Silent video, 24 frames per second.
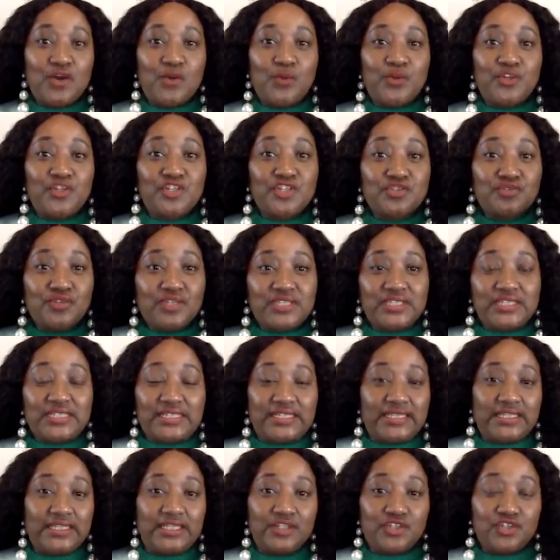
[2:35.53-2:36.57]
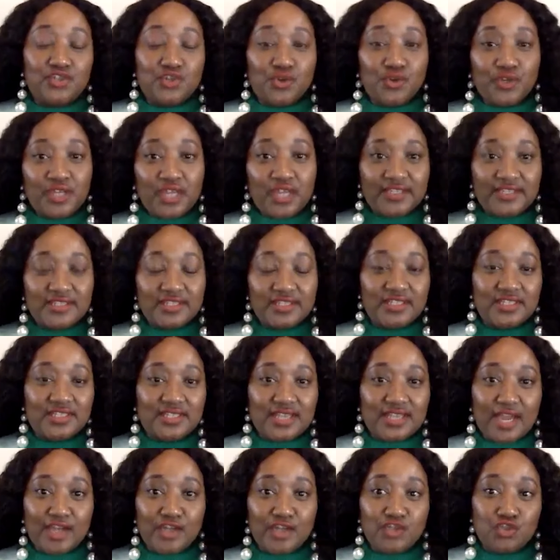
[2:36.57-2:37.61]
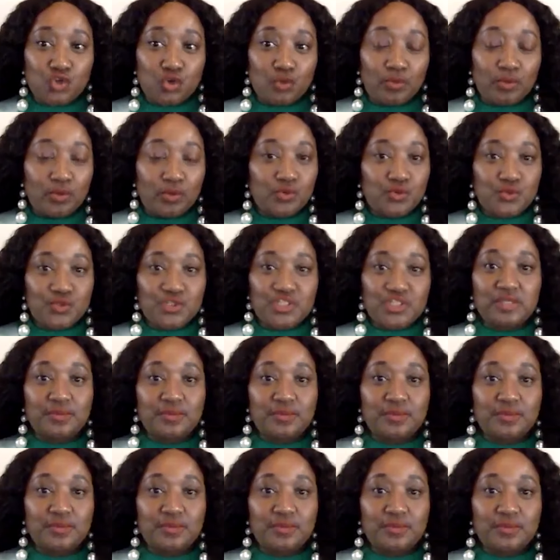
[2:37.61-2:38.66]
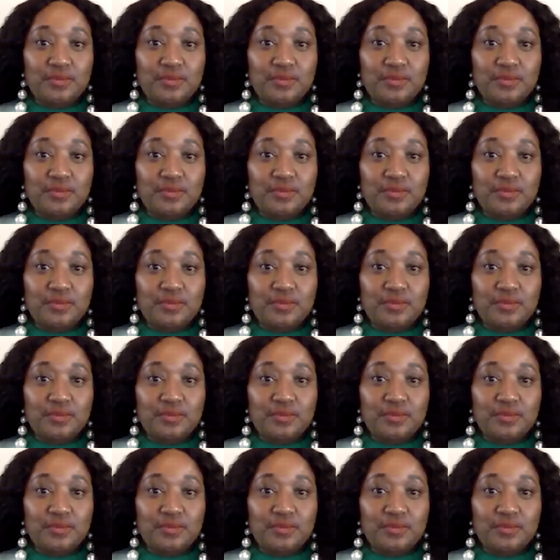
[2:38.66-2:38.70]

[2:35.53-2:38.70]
We just recently showcased a design Joburg, which was splendid,